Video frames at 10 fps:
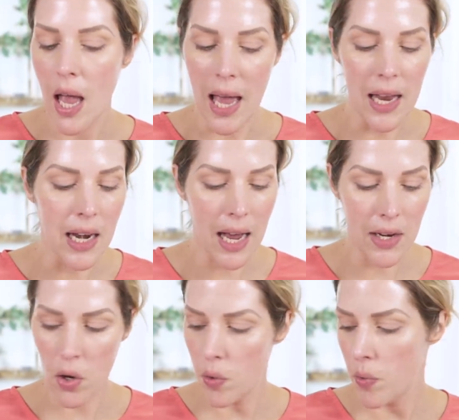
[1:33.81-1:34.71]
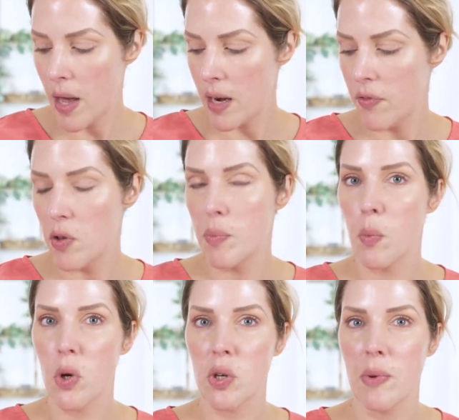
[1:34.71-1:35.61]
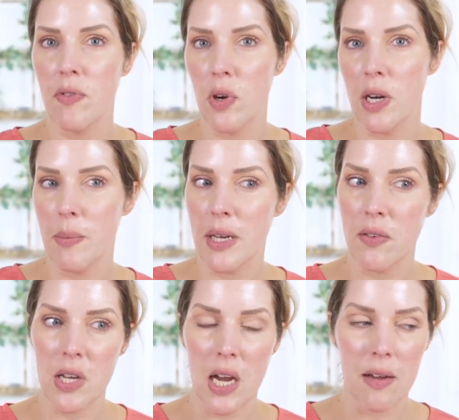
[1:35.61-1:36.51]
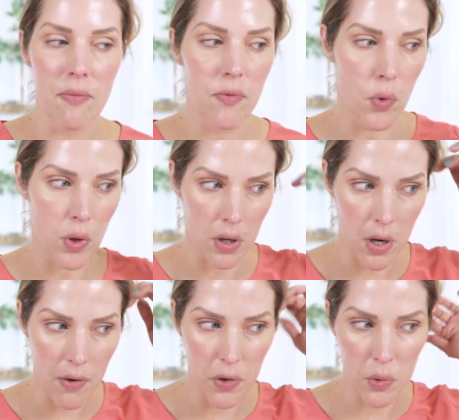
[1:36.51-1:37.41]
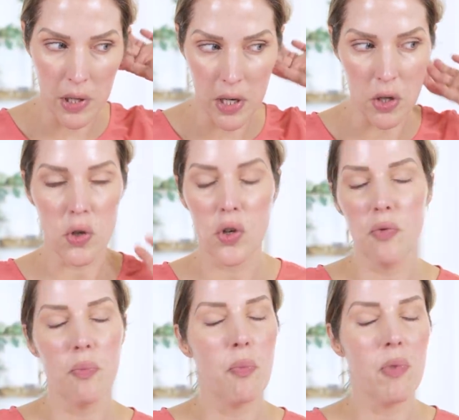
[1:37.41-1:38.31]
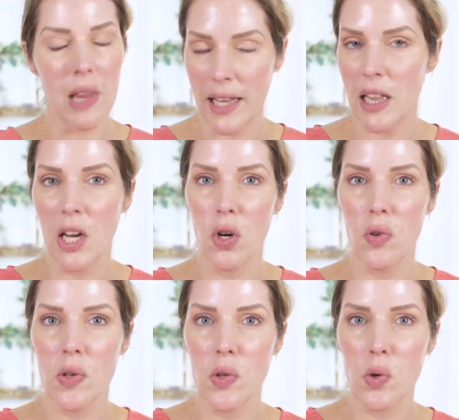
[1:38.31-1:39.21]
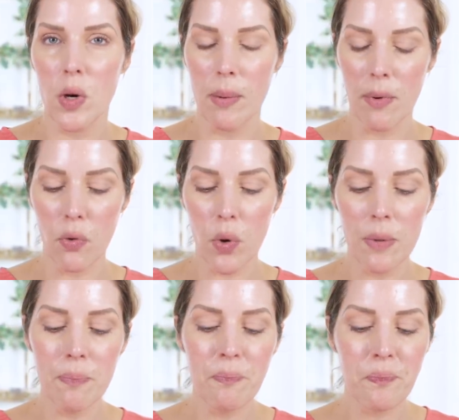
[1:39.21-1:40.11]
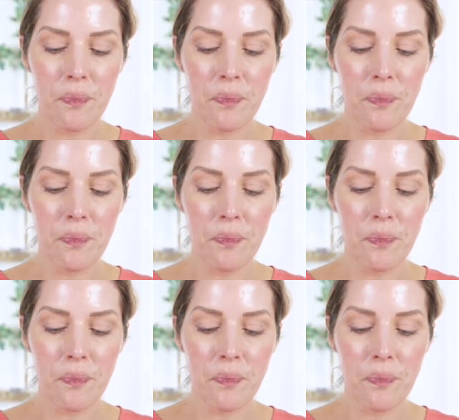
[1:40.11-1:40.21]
And I know that if you've been watching me for any amount of time for a few years, you've likely heard this story before